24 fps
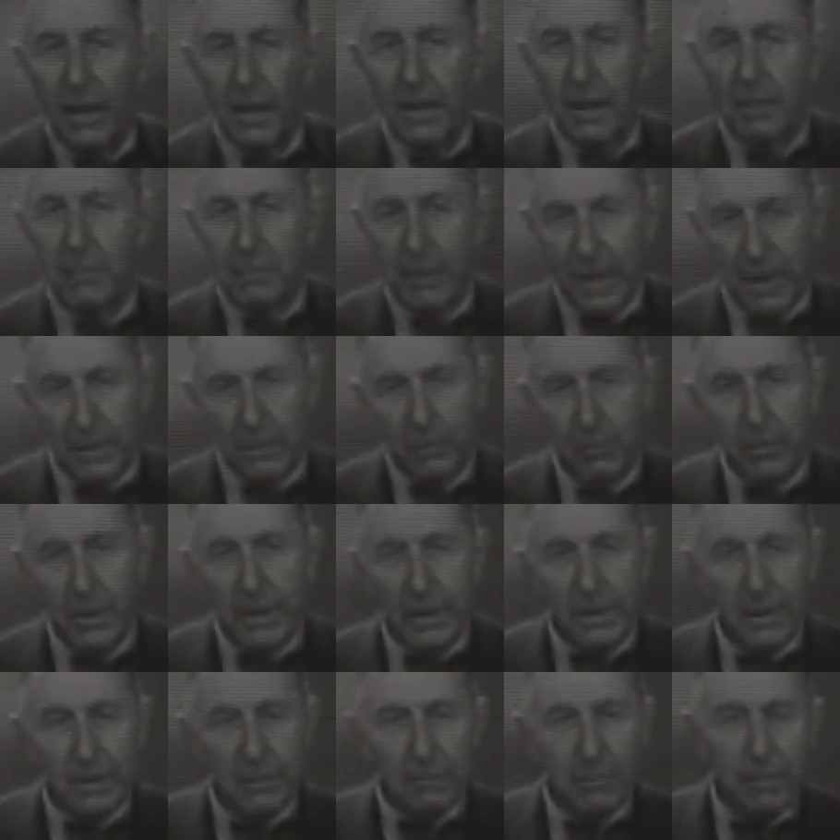By the
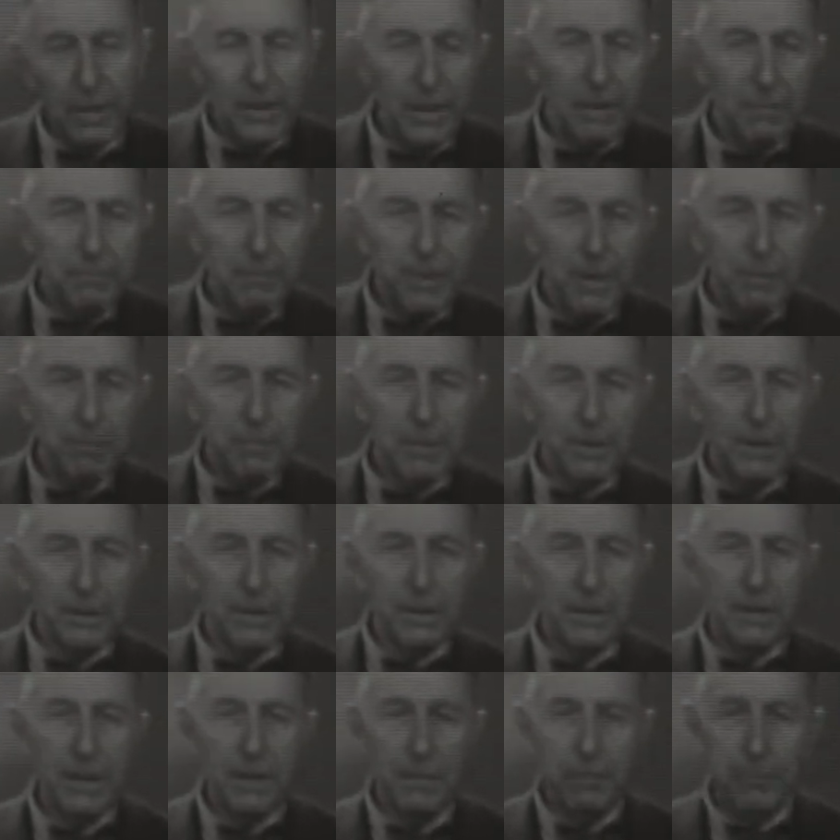way, many people
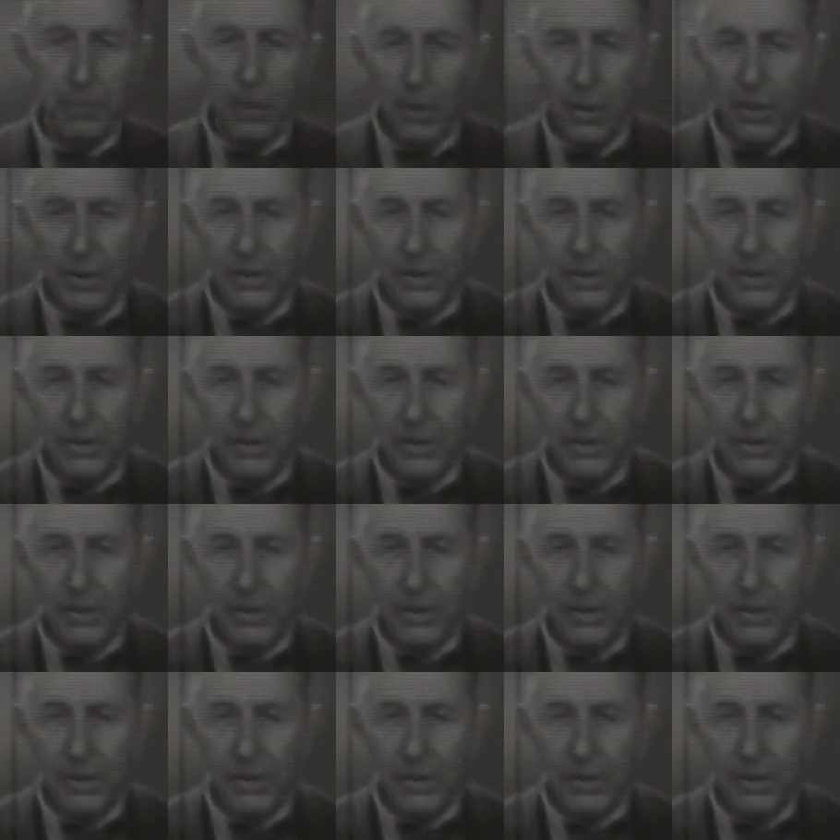deplore